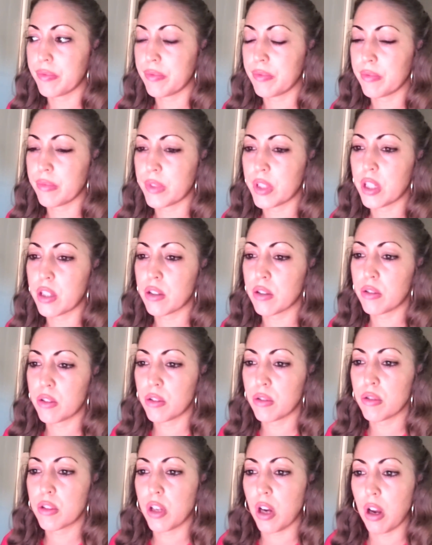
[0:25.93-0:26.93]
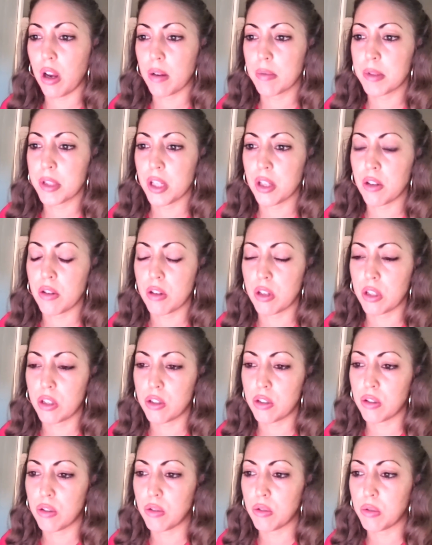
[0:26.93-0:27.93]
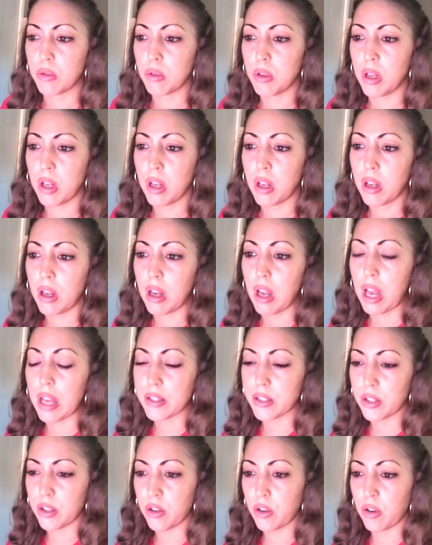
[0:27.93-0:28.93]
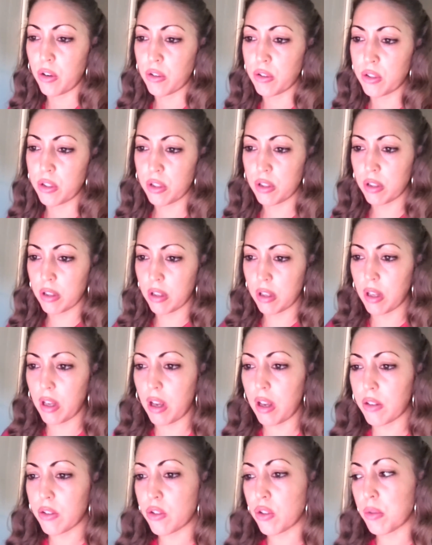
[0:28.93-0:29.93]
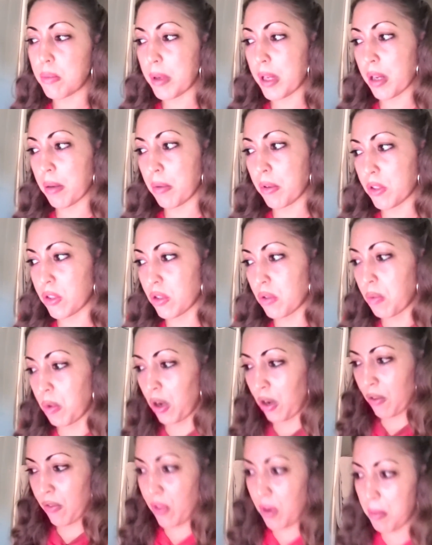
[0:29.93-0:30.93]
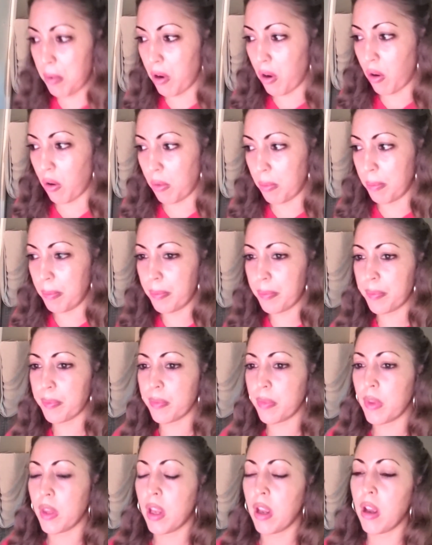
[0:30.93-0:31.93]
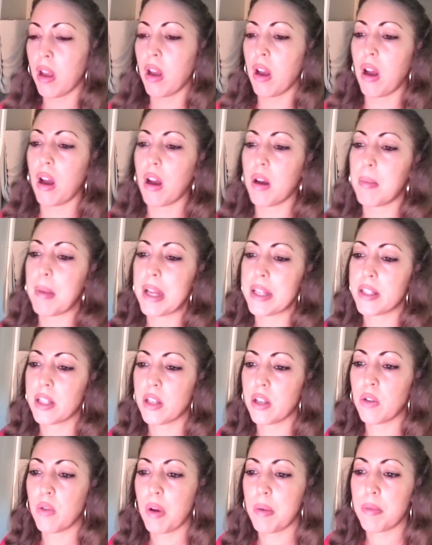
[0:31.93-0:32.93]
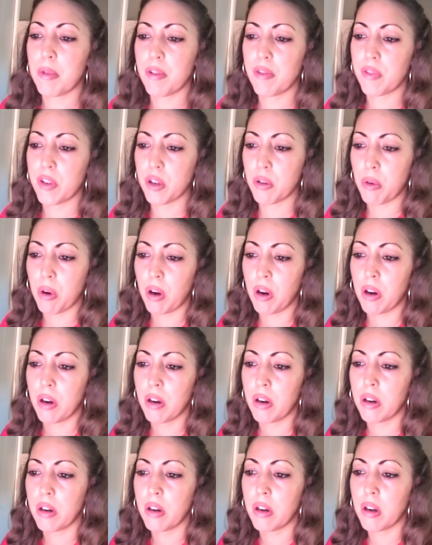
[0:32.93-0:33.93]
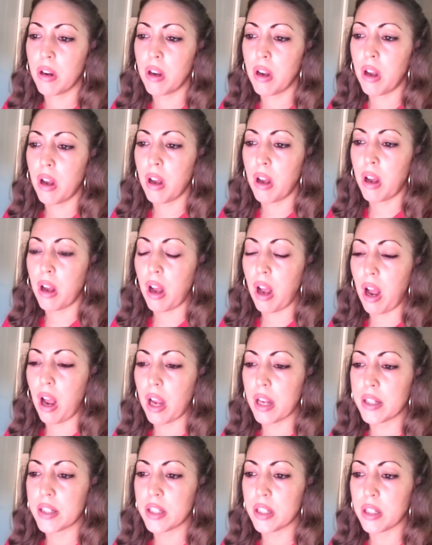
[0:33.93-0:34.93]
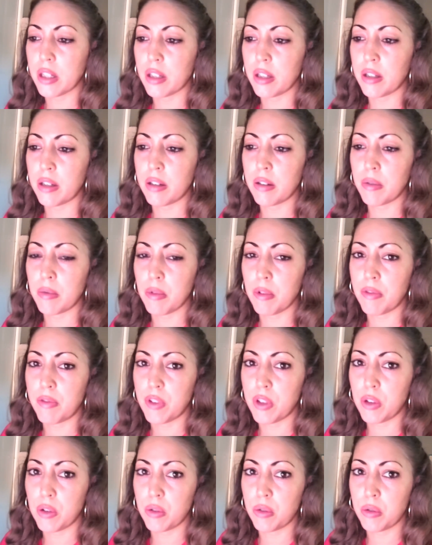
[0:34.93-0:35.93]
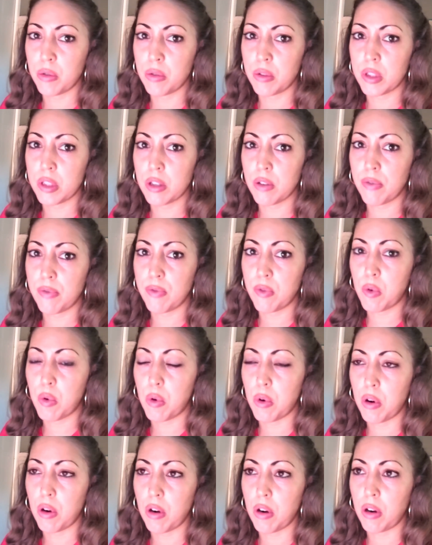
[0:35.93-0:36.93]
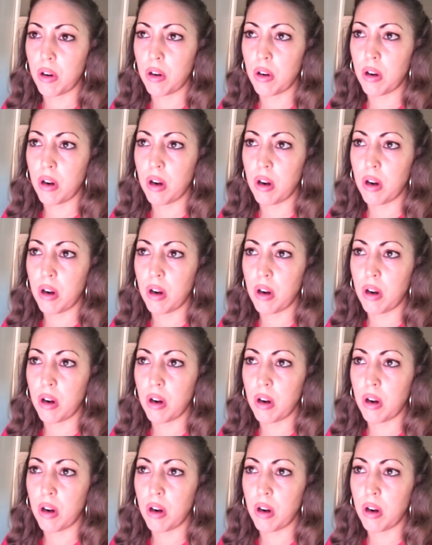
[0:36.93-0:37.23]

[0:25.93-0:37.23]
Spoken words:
these are two jobs that you can do as a nurse to be able to work from home. As a reviewer, I did reviews for